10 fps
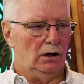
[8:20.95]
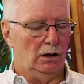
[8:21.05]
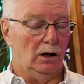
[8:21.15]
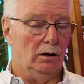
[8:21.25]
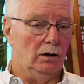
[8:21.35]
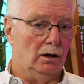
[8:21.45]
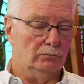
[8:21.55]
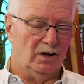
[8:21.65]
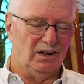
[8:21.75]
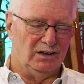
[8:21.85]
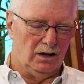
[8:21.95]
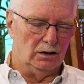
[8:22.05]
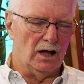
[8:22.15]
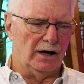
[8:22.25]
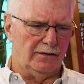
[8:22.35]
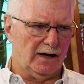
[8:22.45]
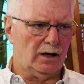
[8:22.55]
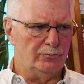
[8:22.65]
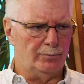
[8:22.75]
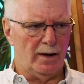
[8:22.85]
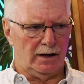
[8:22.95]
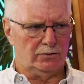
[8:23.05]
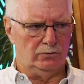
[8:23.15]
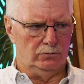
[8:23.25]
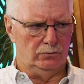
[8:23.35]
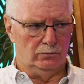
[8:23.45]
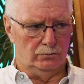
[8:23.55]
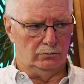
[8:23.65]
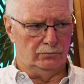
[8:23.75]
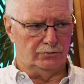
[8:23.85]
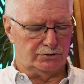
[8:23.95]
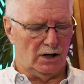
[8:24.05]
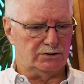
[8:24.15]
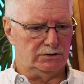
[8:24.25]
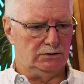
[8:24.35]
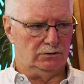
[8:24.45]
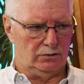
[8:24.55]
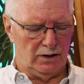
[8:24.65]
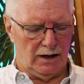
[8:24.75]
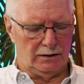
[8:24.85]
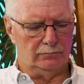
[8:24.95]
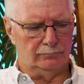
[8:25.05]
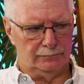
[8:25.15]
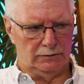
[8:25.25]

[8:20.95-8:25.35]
A lot of that comes back to Versace and Cunanan,